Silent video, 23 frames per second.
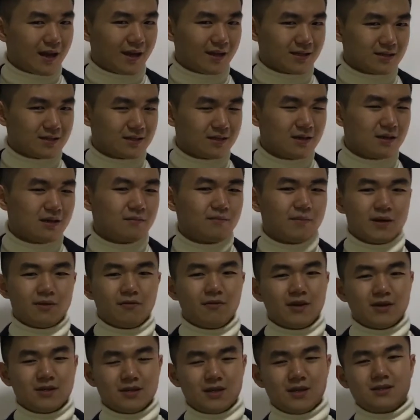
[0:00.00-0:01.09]
light, but
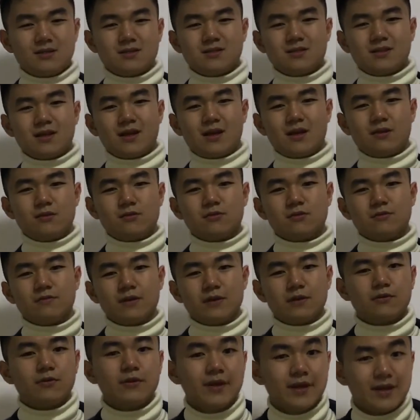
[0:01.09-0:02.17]
we need the
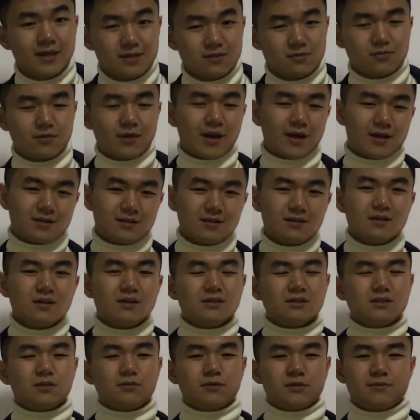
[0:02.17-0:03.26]
UV rays, right?
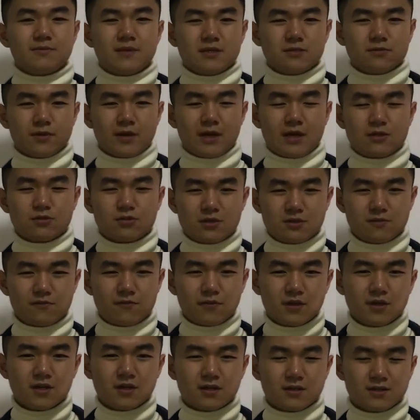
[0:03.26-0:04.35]
So which means we can
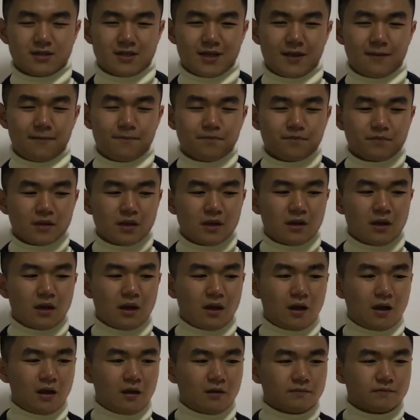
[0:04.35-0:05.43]
transfer the
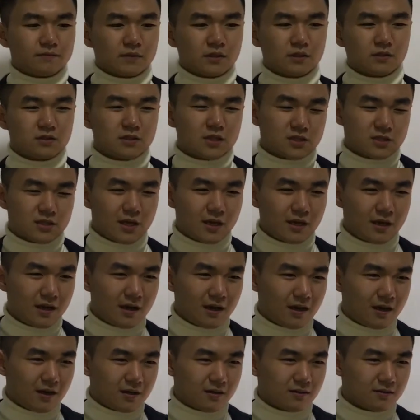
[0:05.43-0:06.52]
sunshine
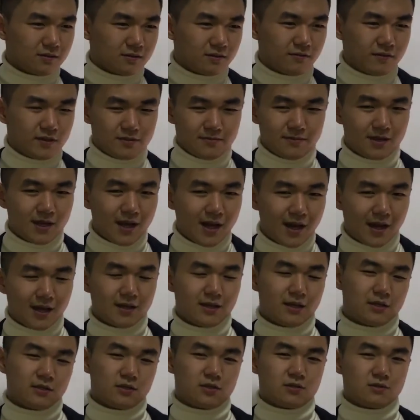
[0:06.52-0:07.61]
visible
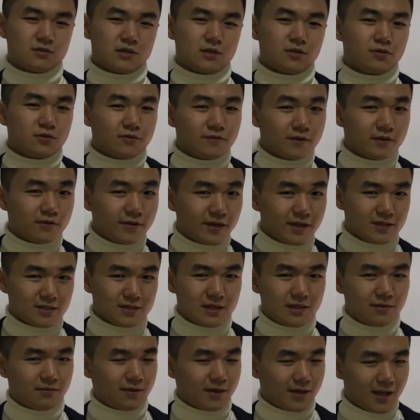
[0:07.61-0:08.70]
light into the UV rays
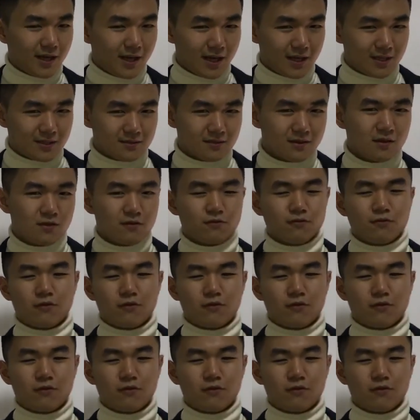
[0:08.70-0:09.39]
that we need.